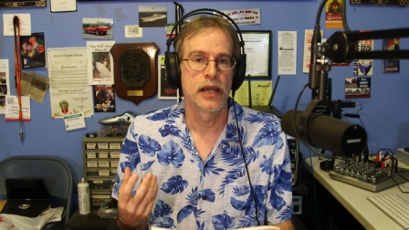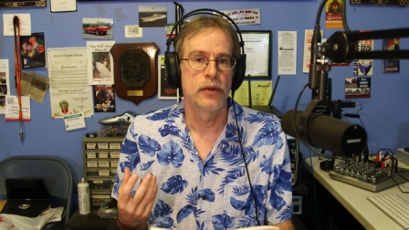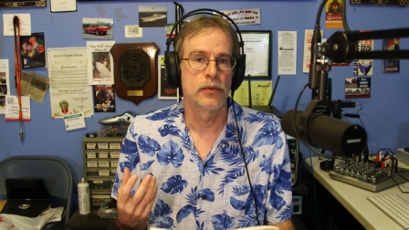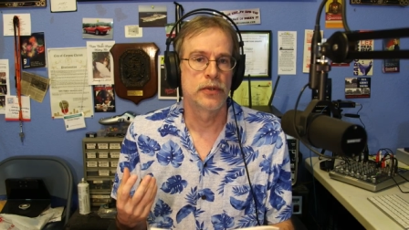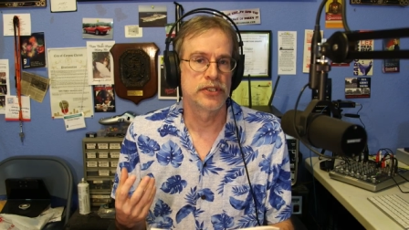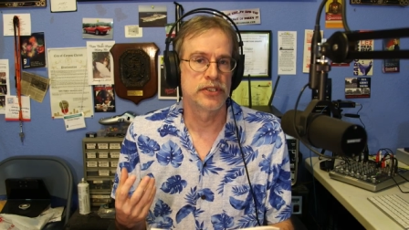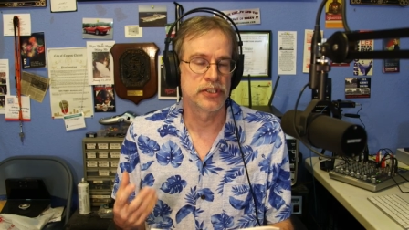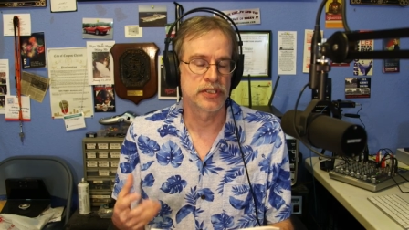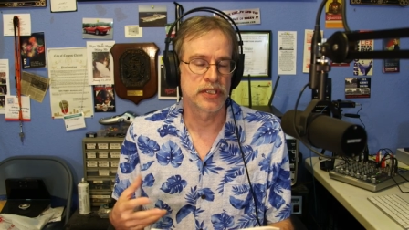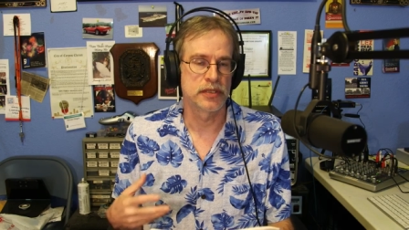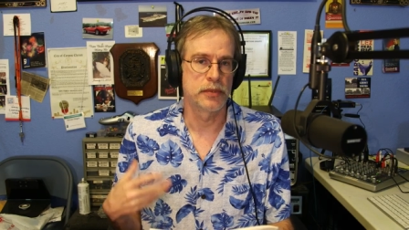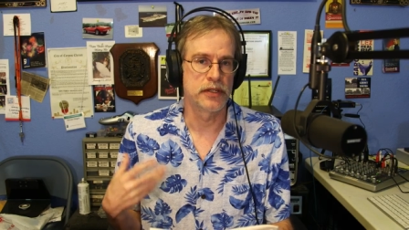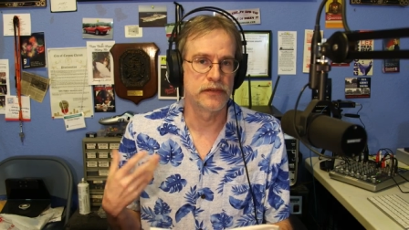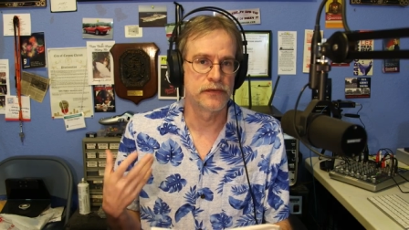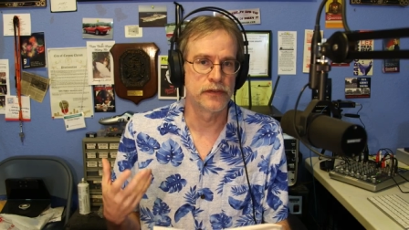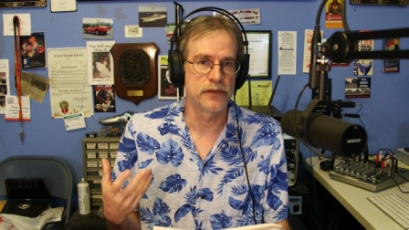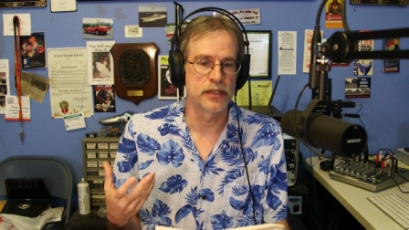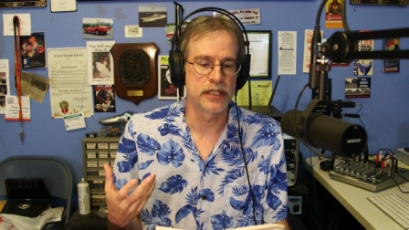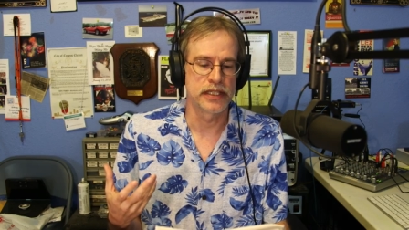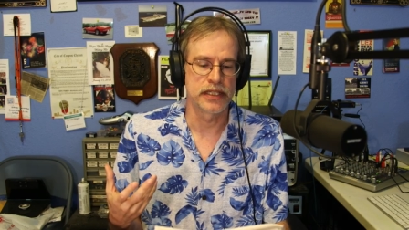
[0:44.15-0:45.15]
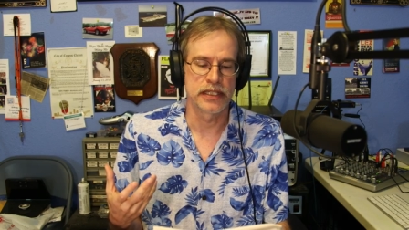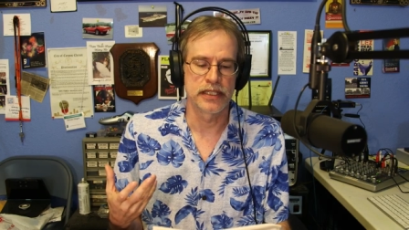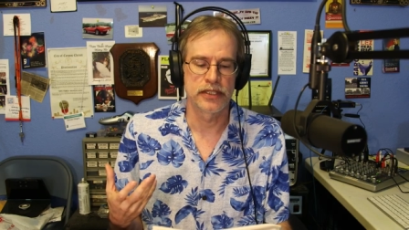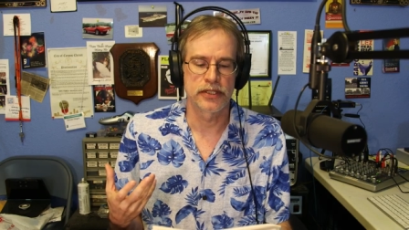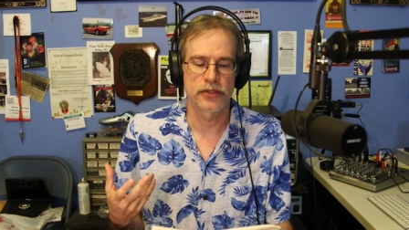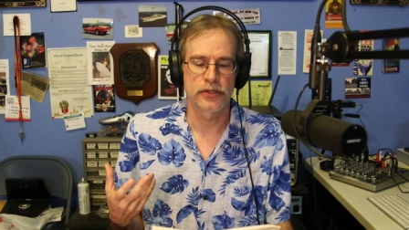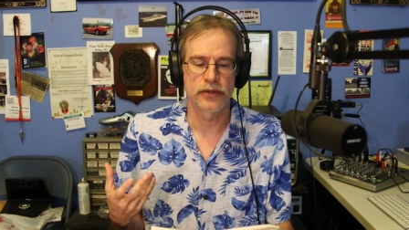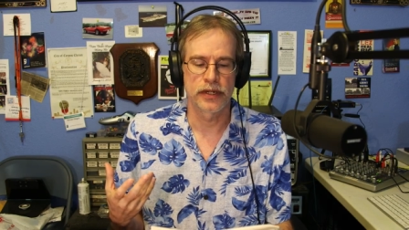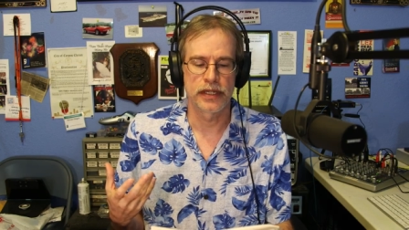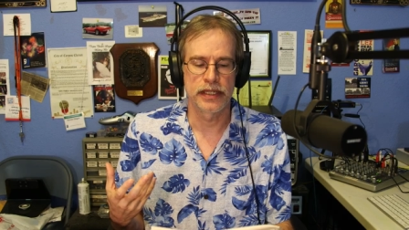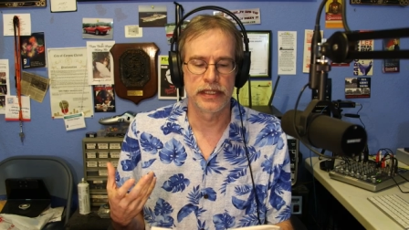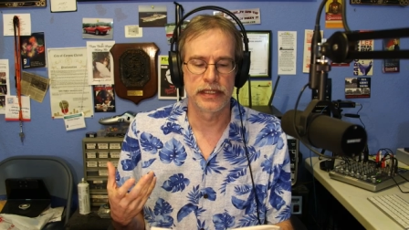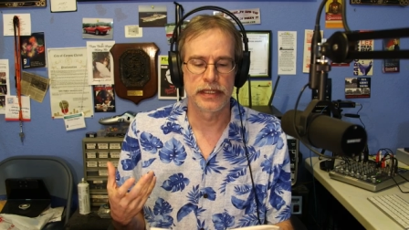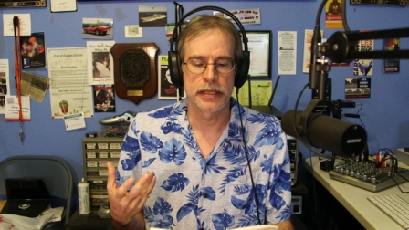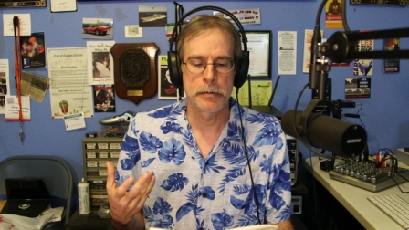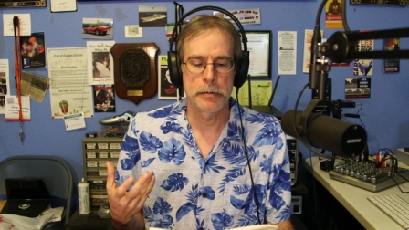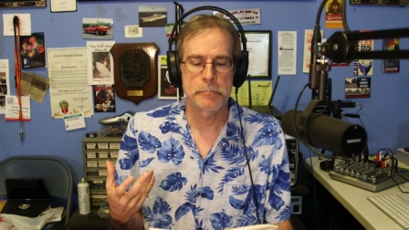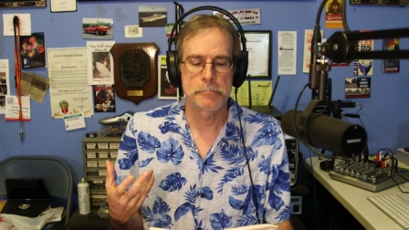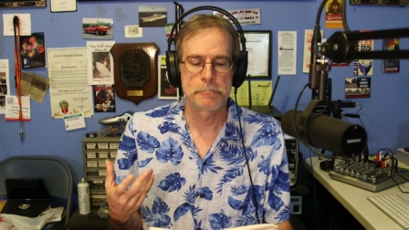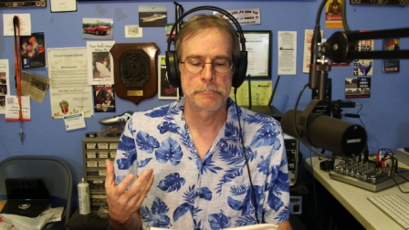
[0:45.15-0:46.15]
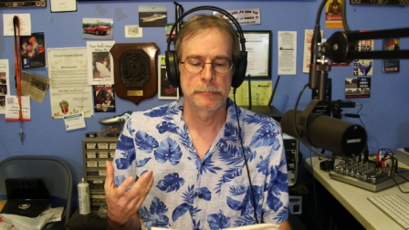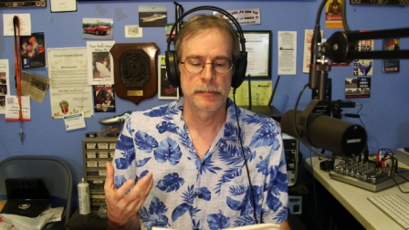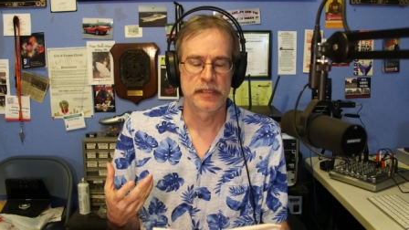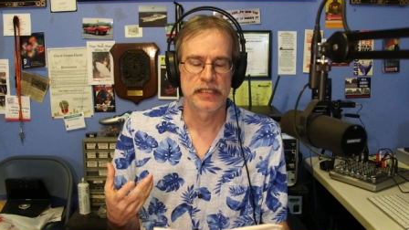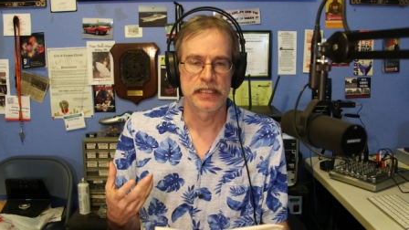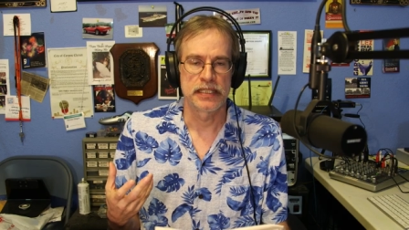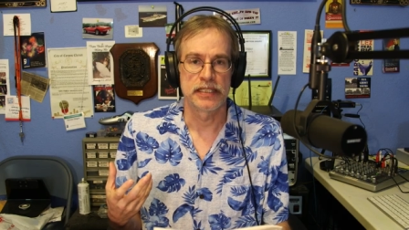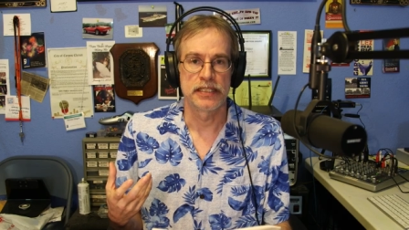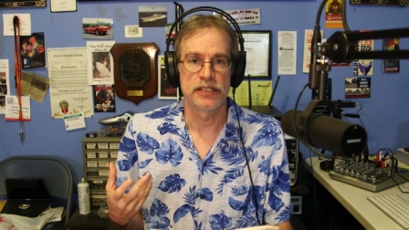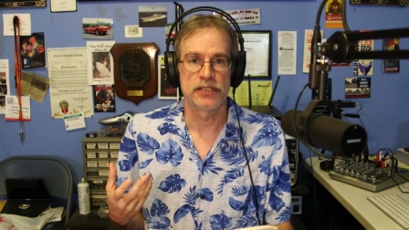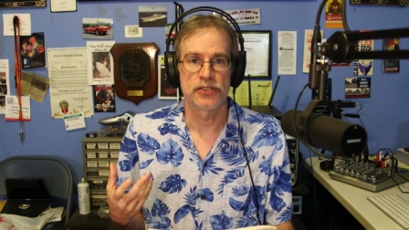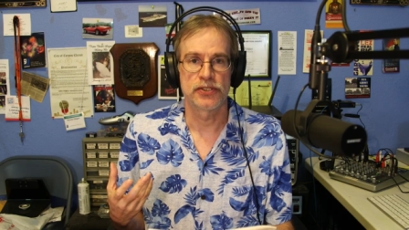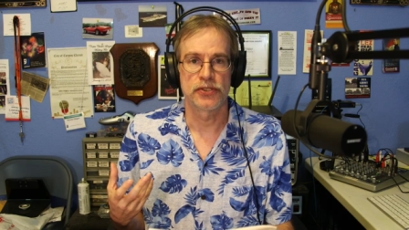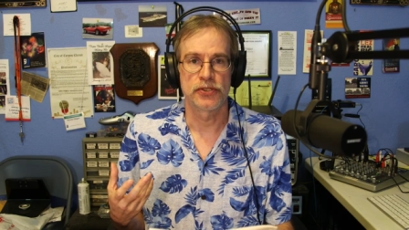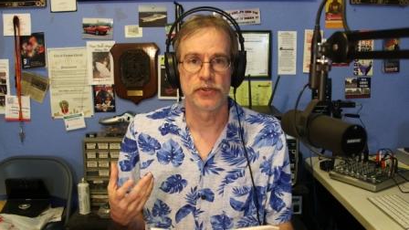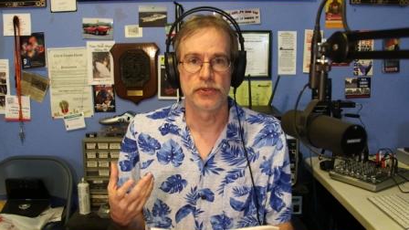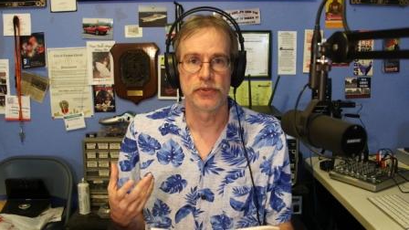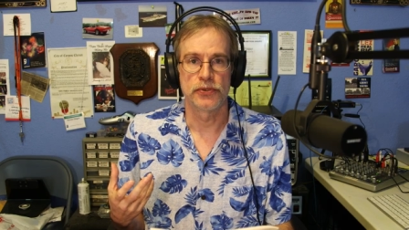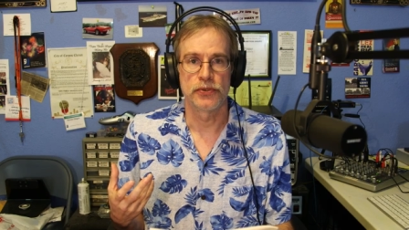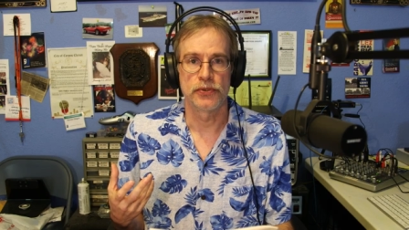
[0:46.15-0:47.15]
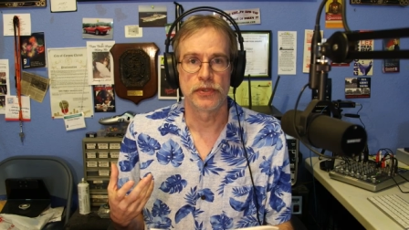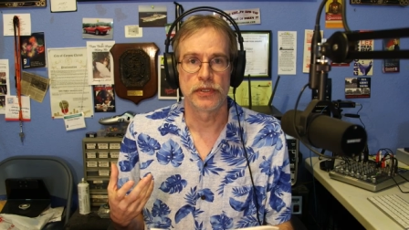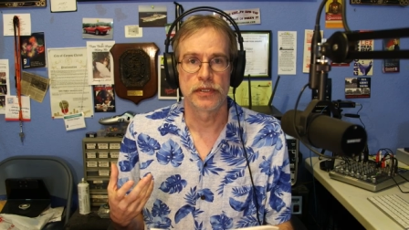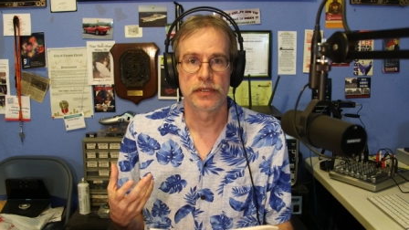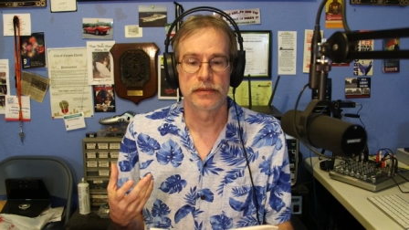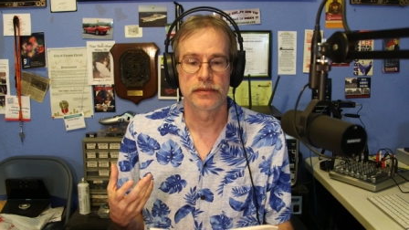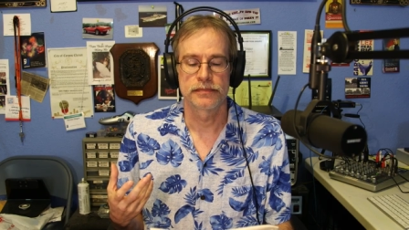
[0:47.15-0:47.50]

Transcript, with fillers: which is going to be fully integrated into